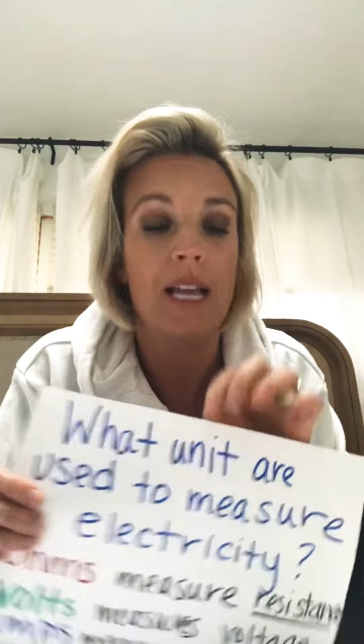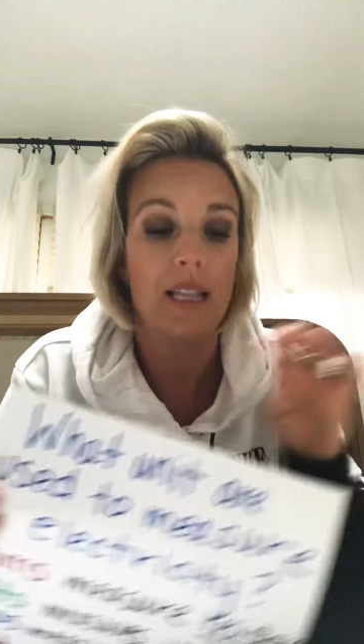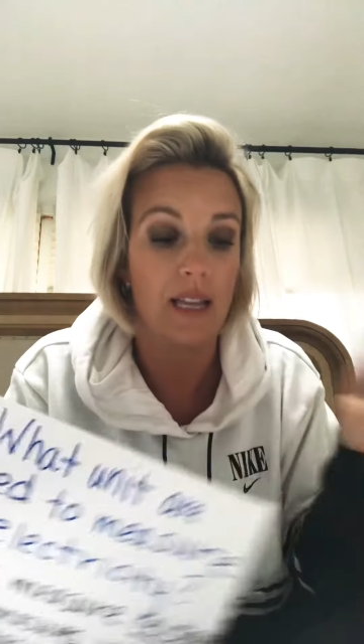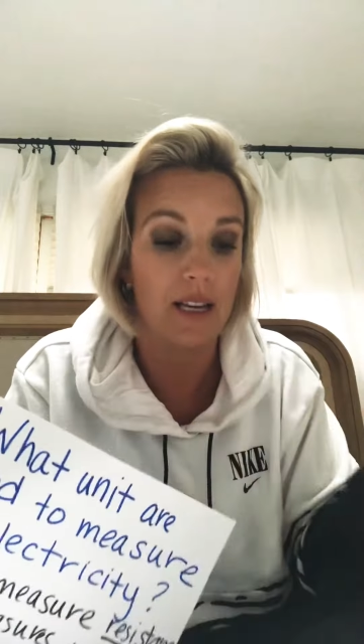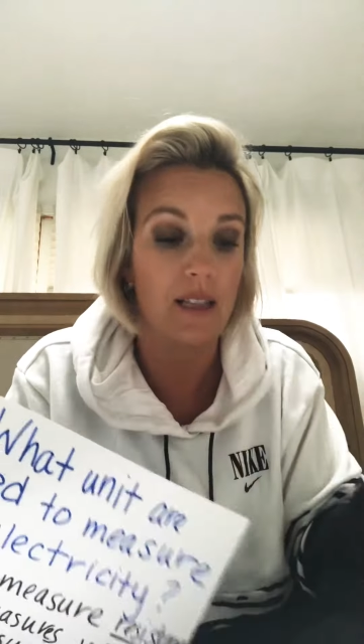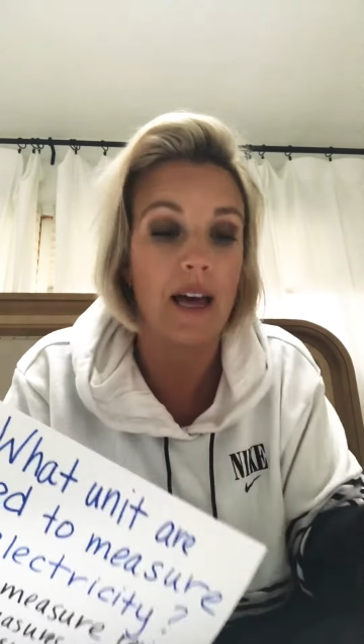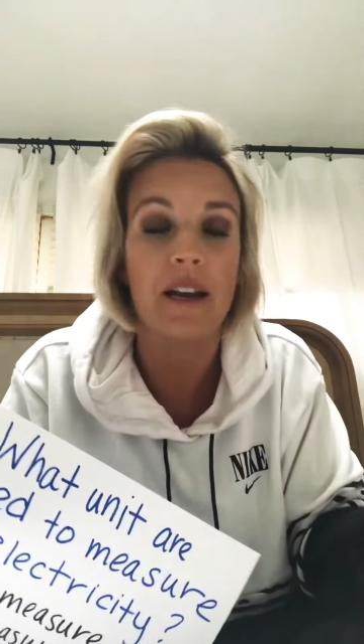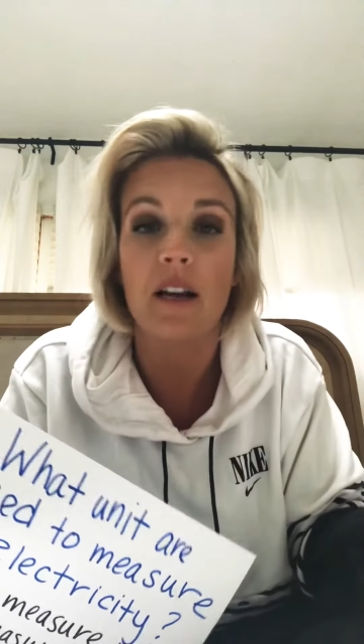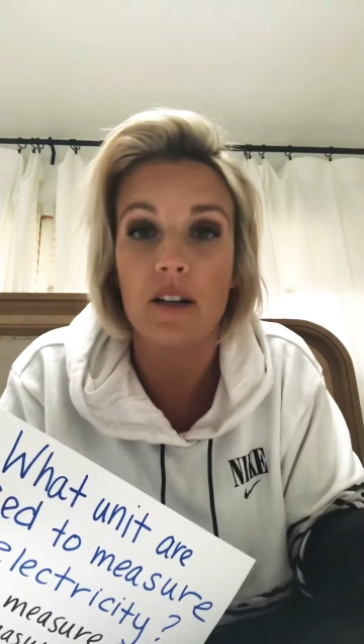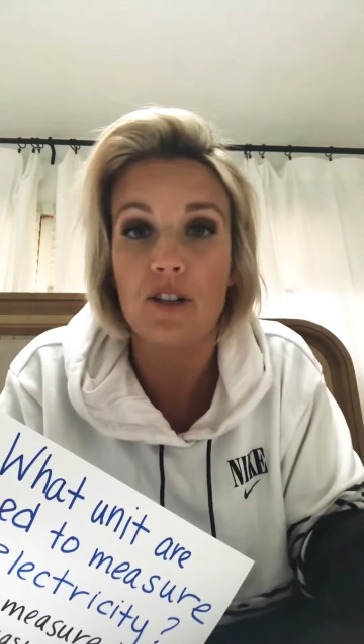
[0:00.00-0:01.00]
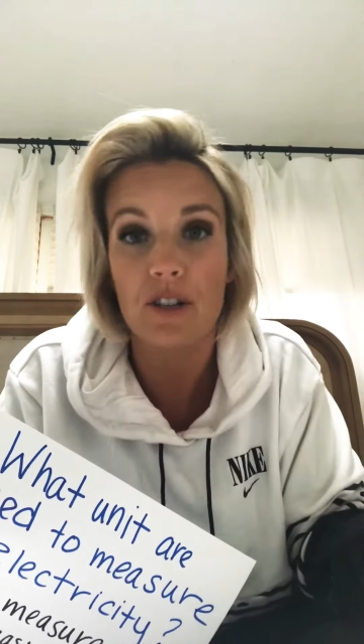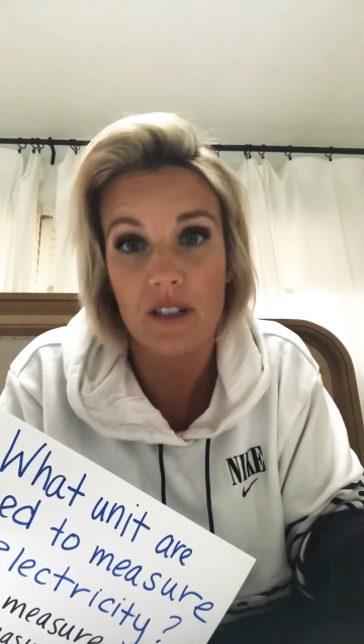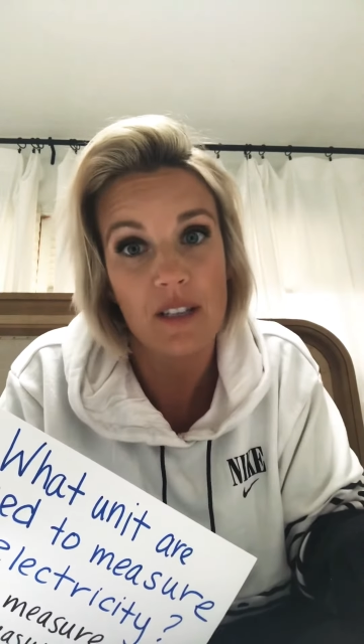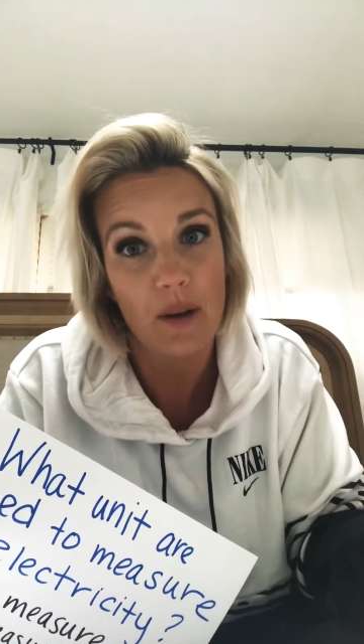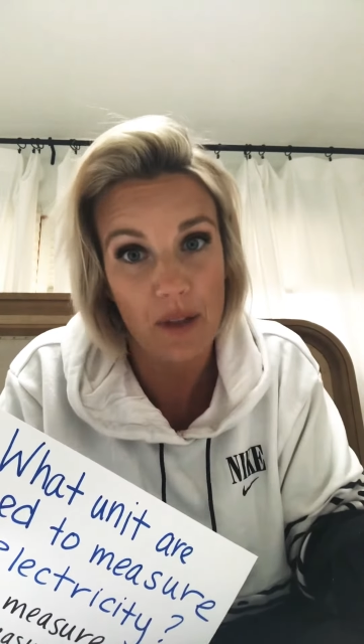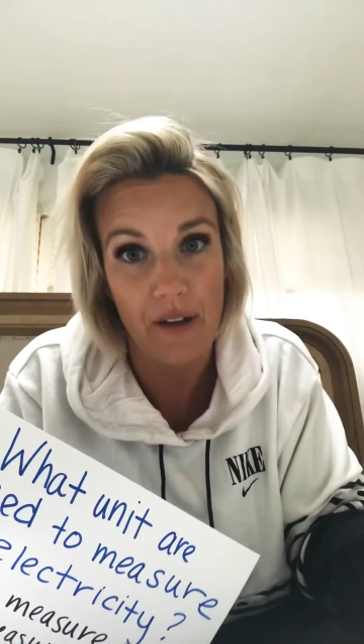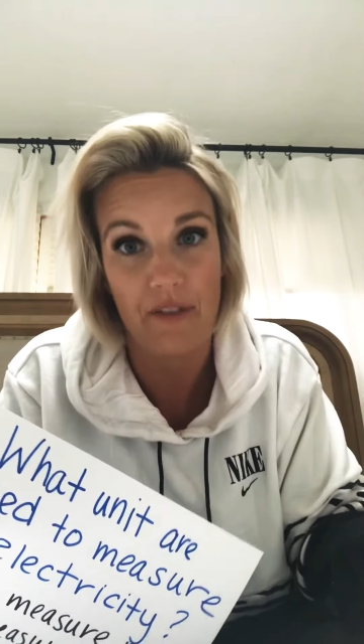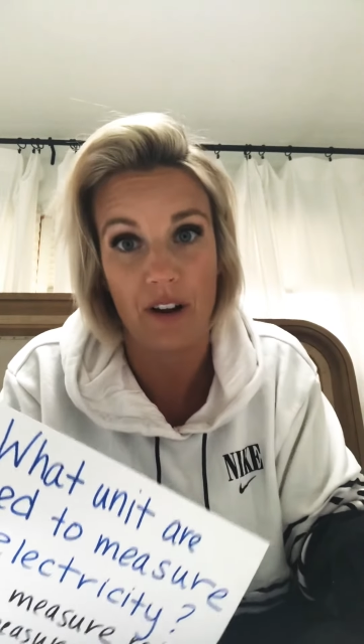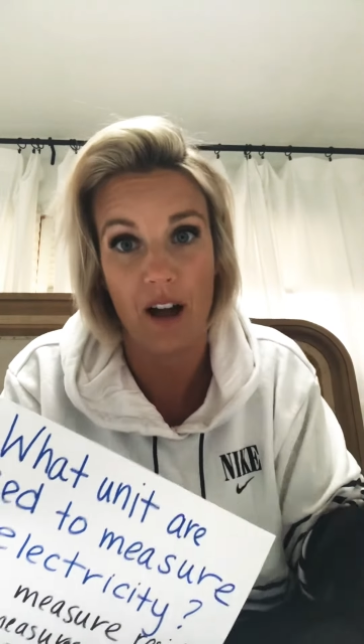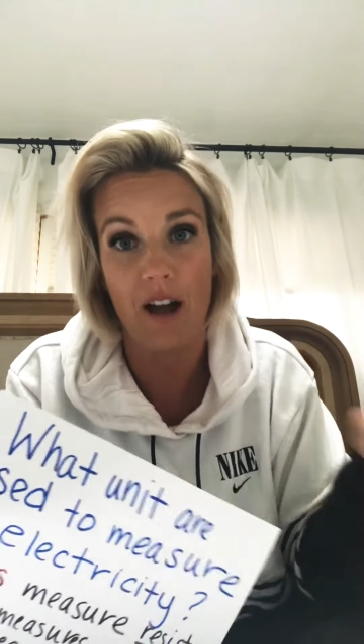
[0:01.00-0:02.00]
like a lot of countries in South
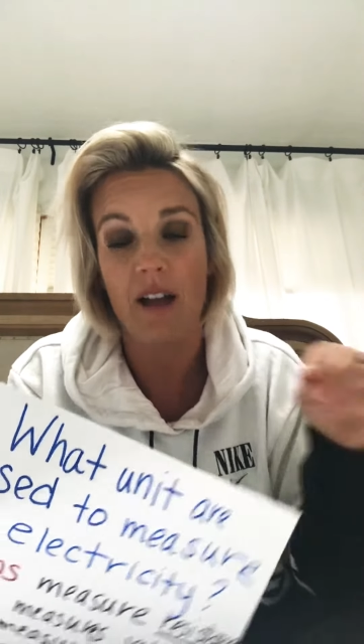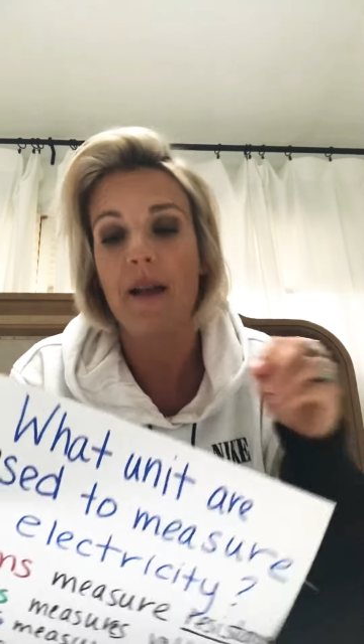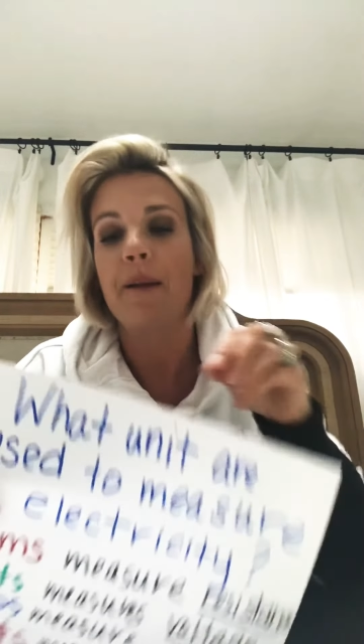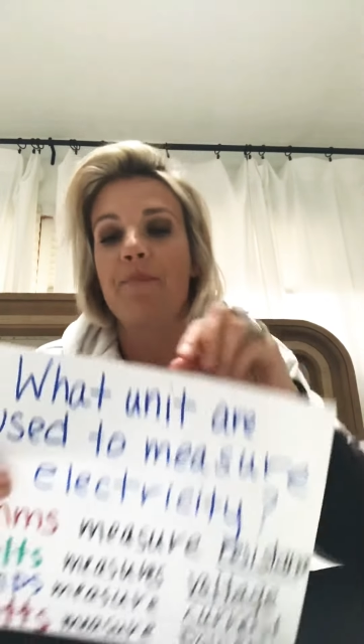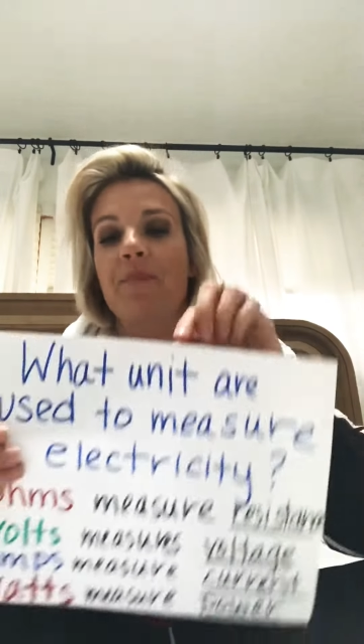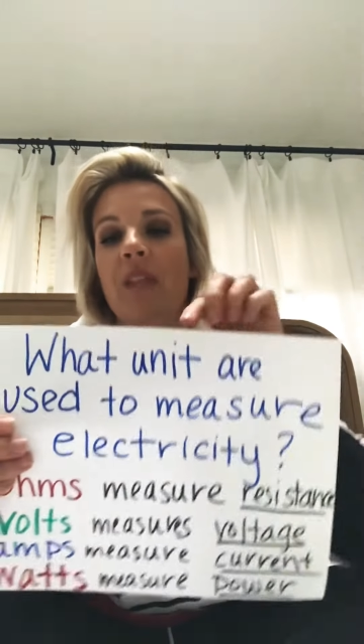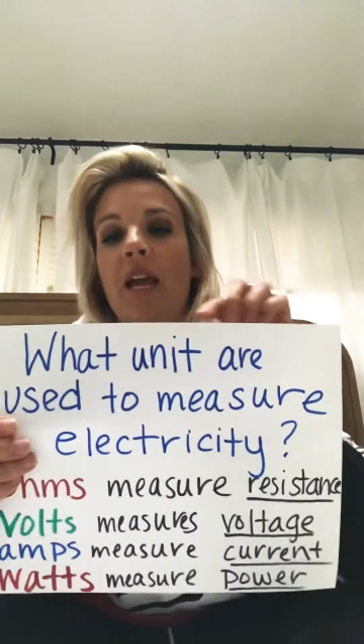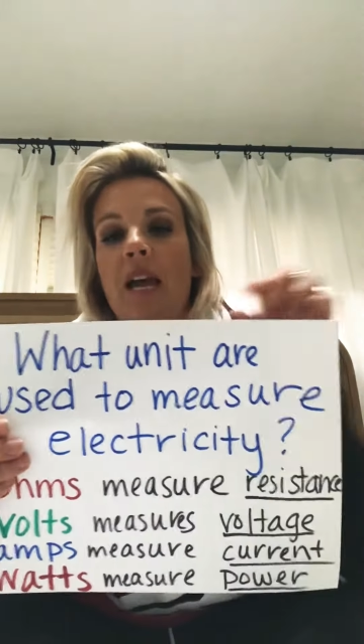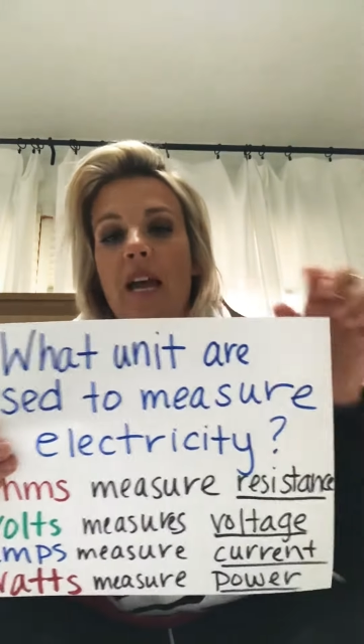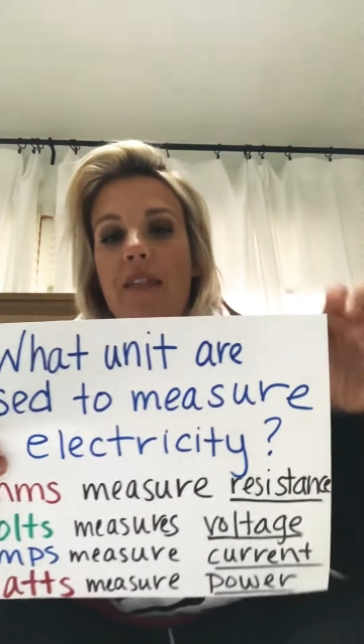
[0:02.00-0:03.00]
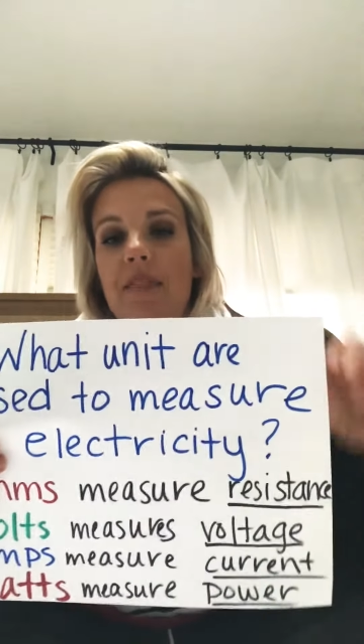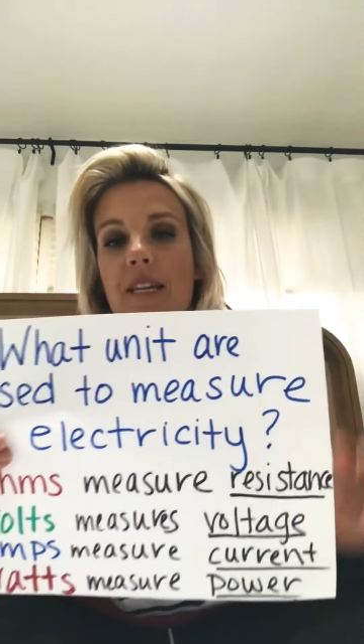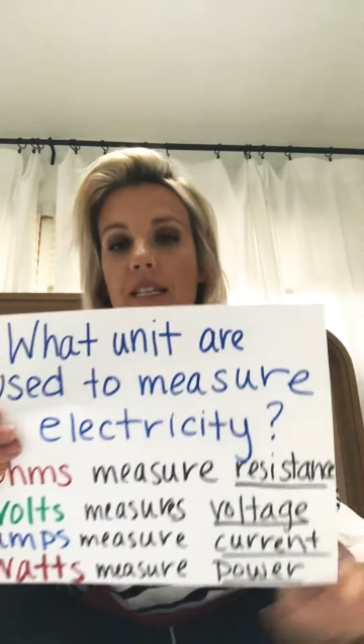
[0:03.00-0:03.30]
Africa. And this